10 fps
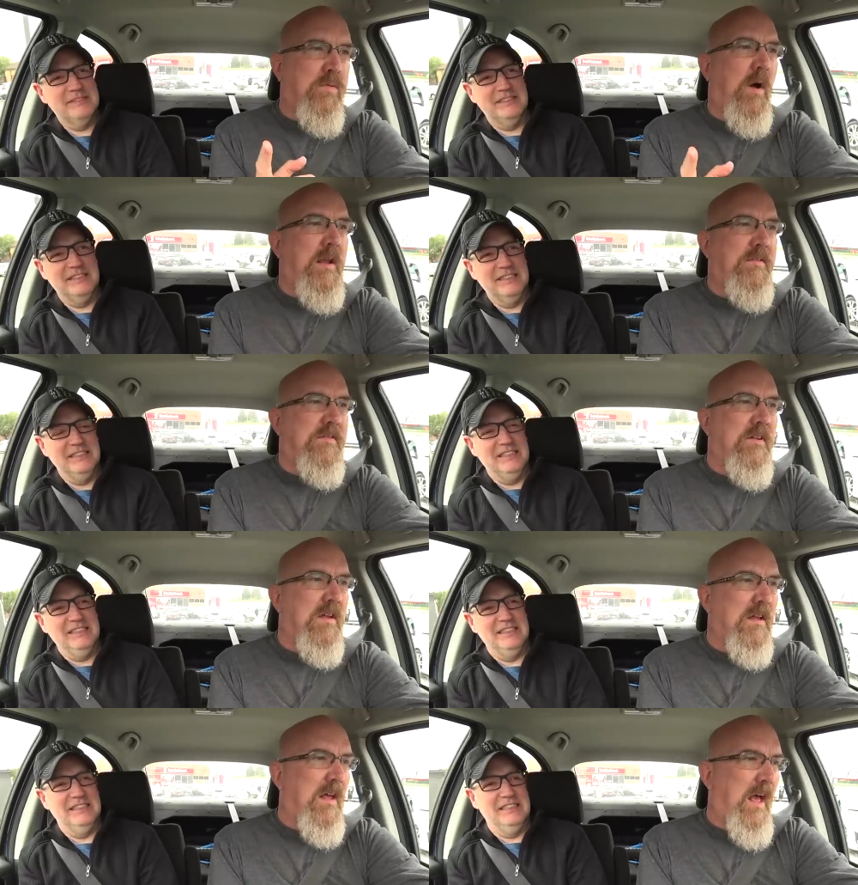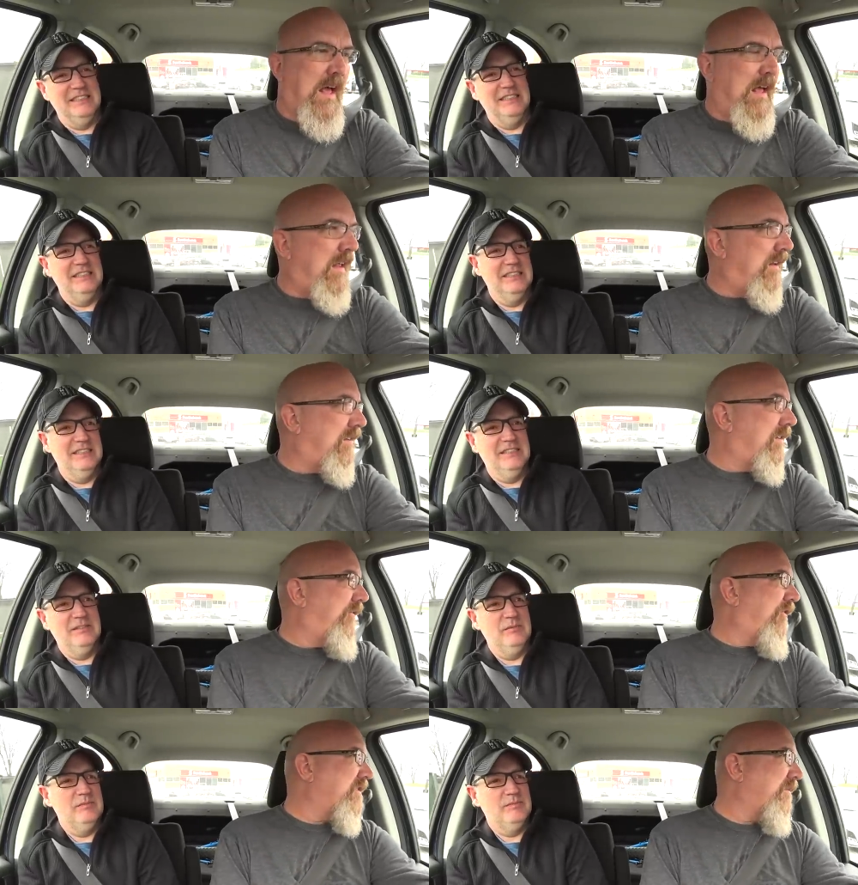Speaker 1: twice, and
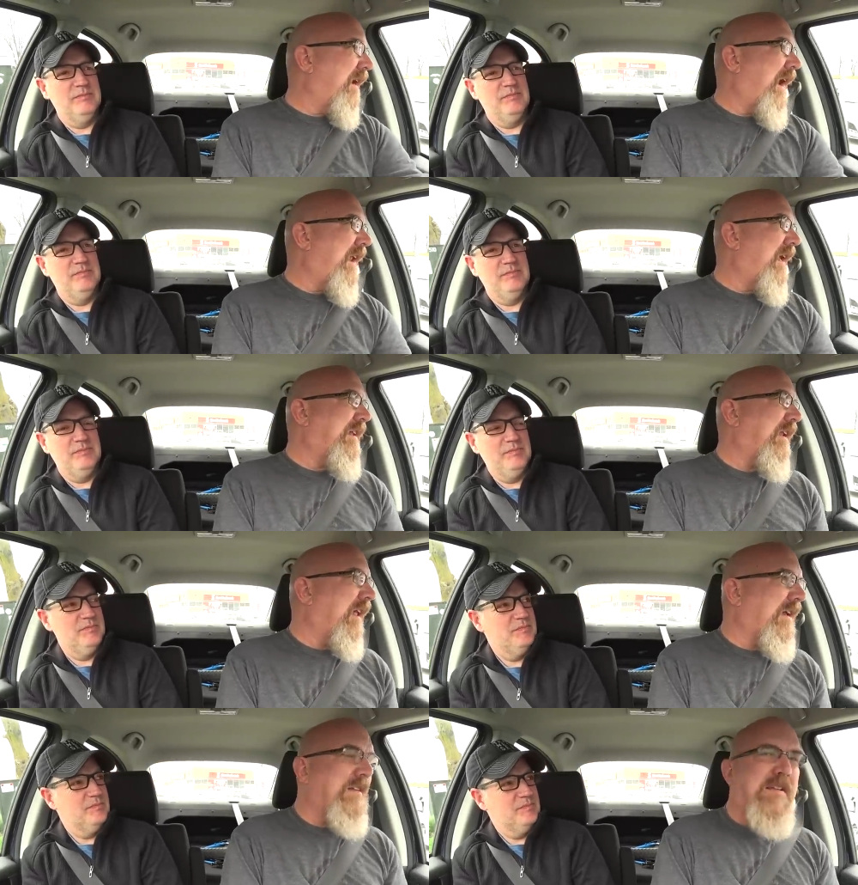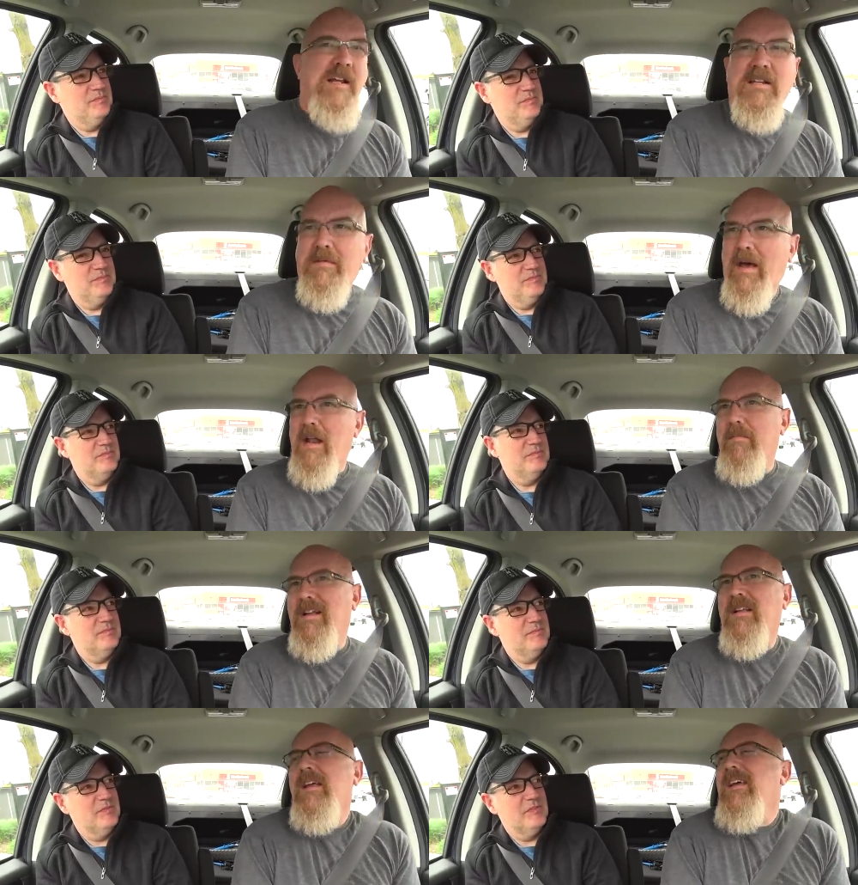the first time I had it, I didn't like it. The second time I had it,
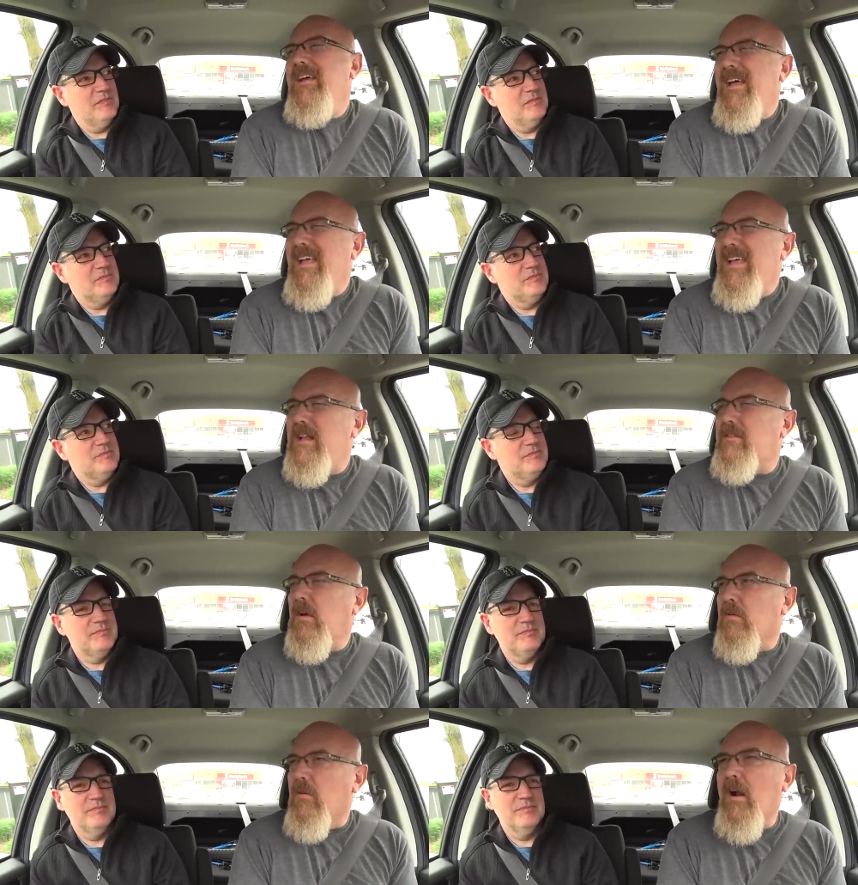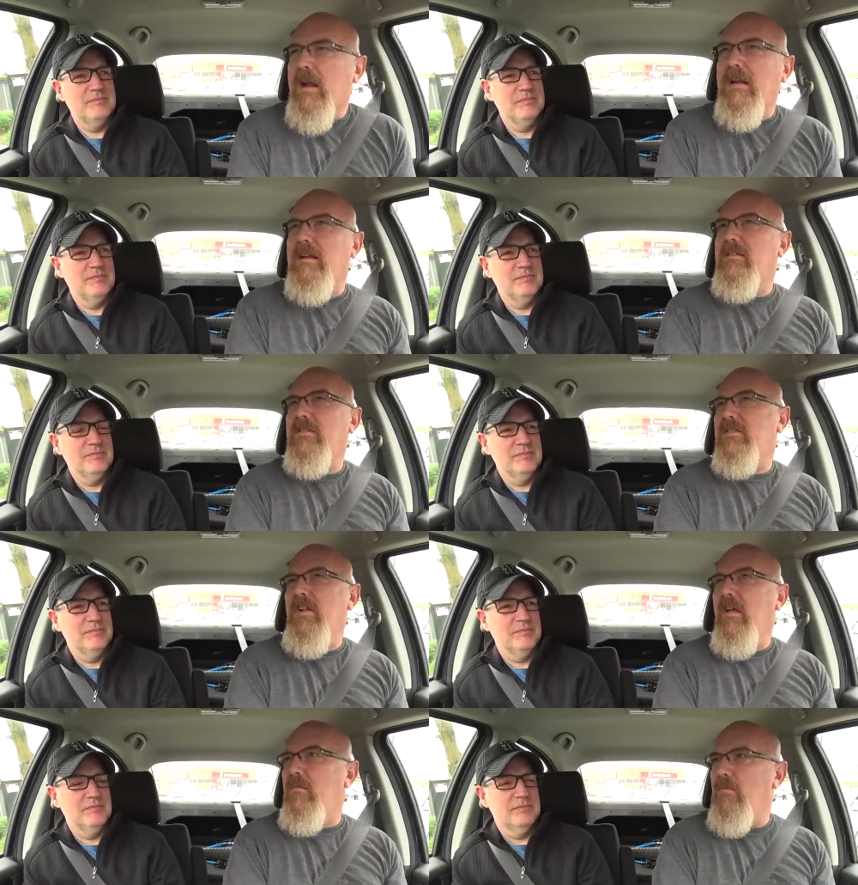I'm like, eh, it's all right. It's
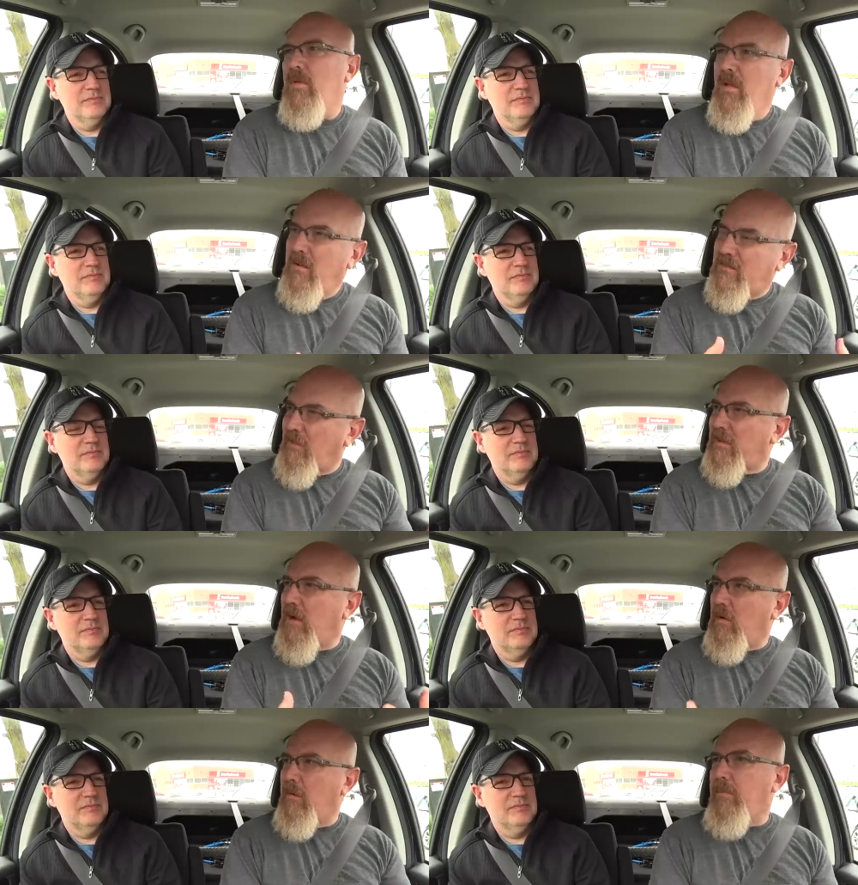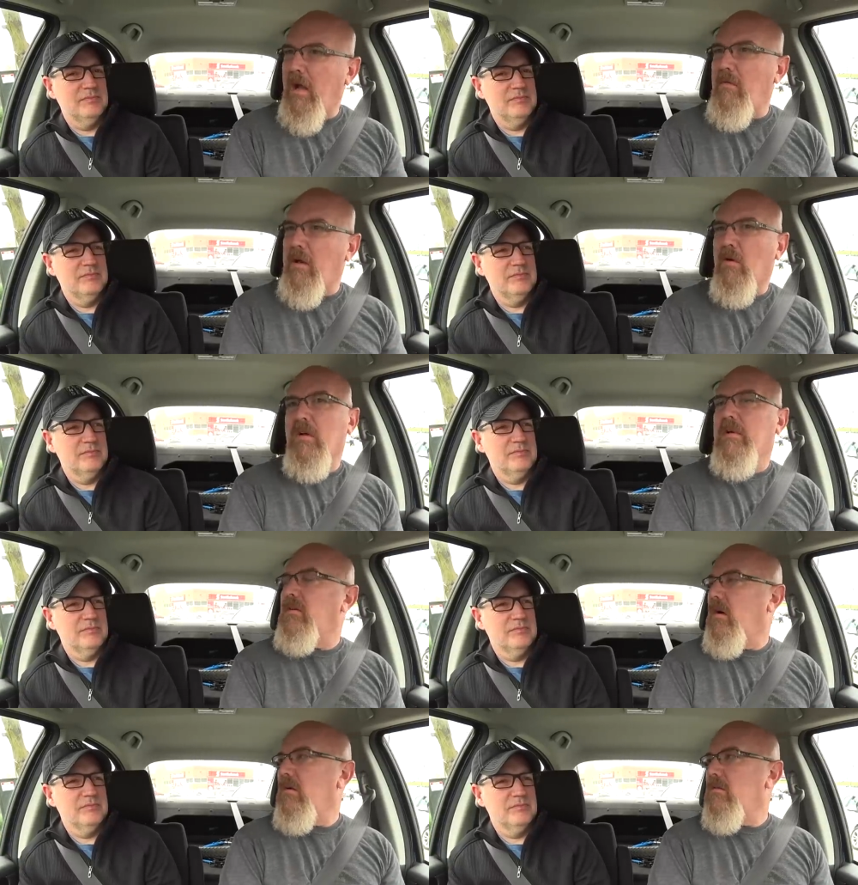just not something I want to buy when I go to
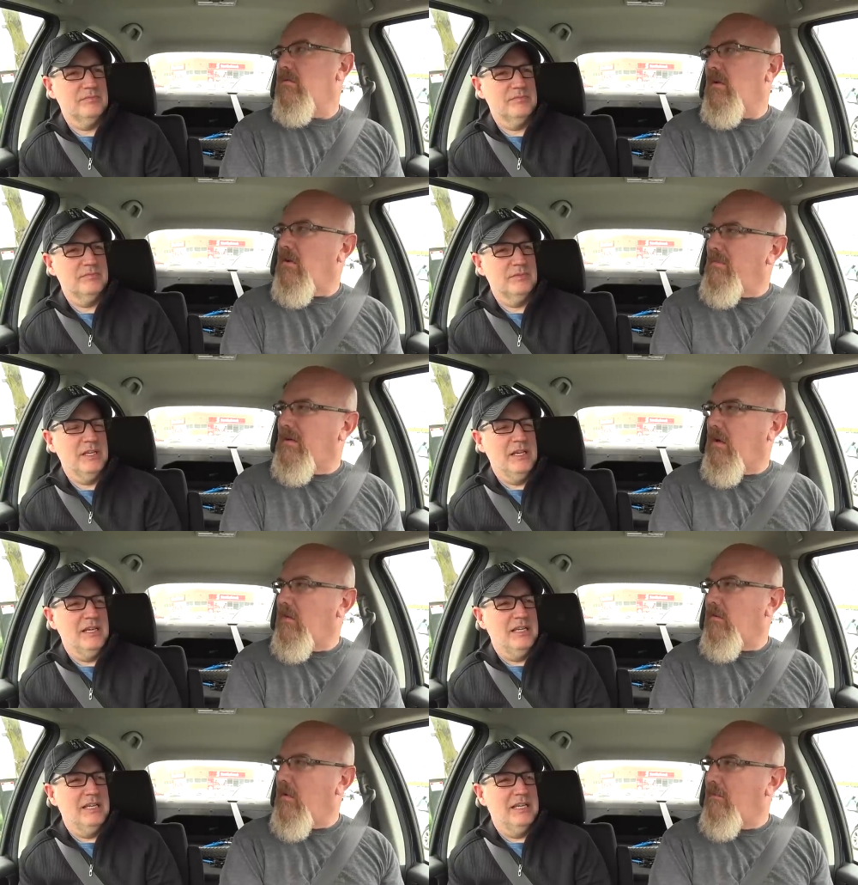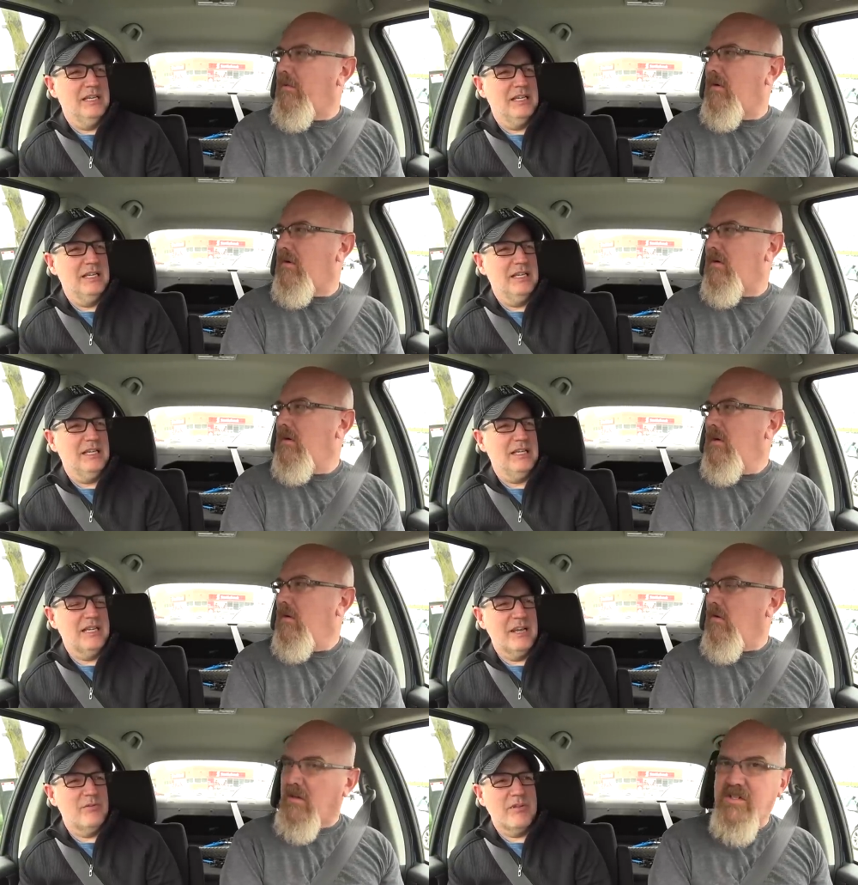McDonald's. When I go to McDonald's, I want a burger
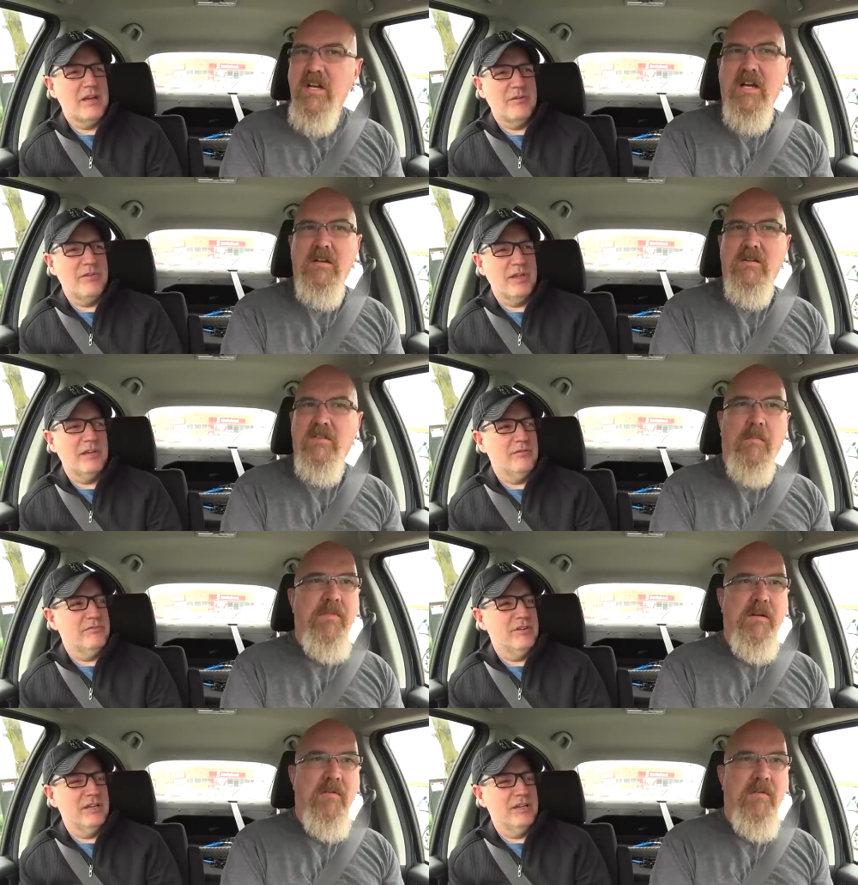
Speaker 2: yeah, or a chicken something,